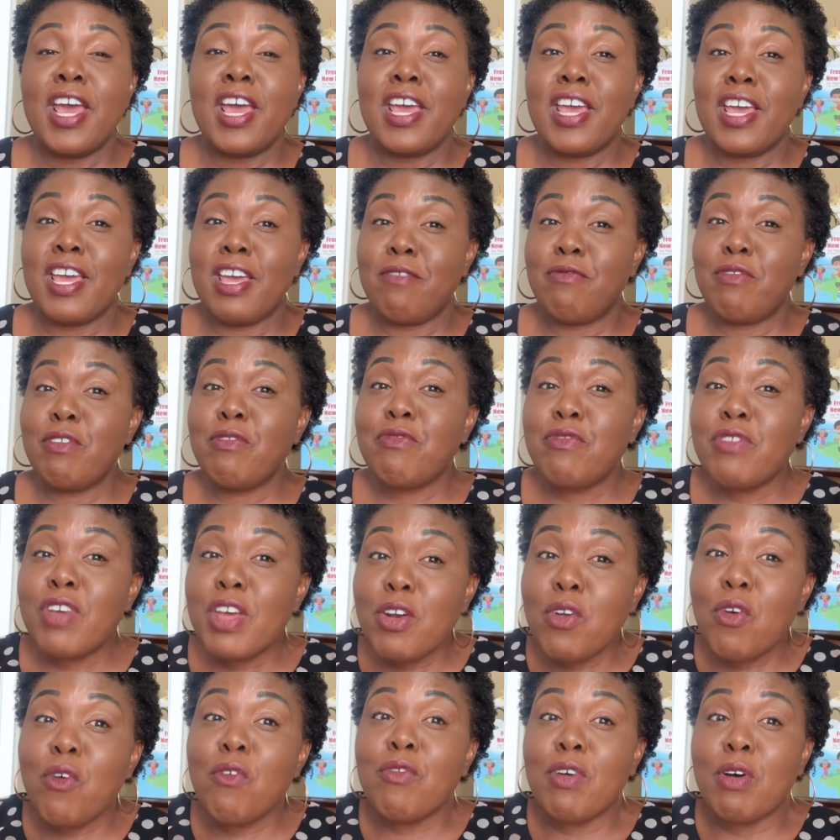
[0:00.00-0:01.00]
If you feel
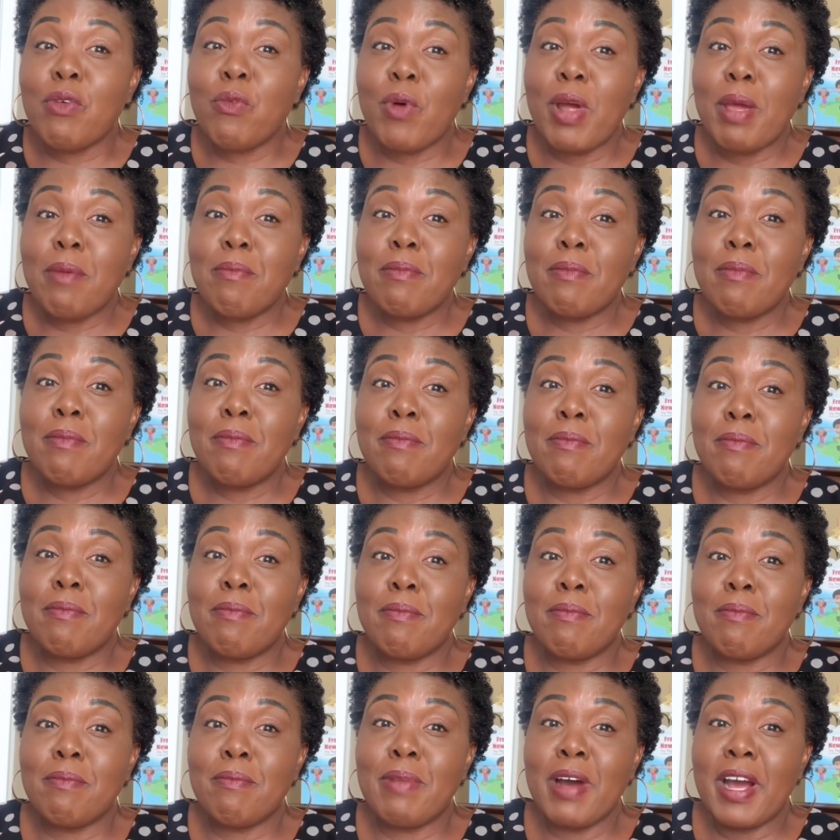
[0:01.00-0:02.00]
overwhelmed
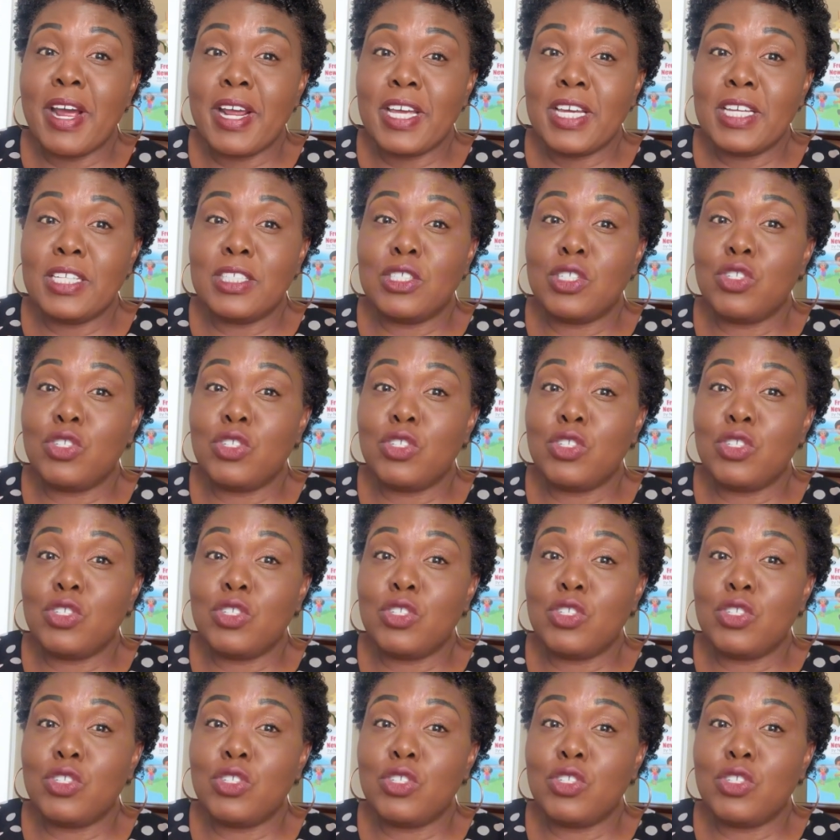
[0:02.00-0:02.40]
by it,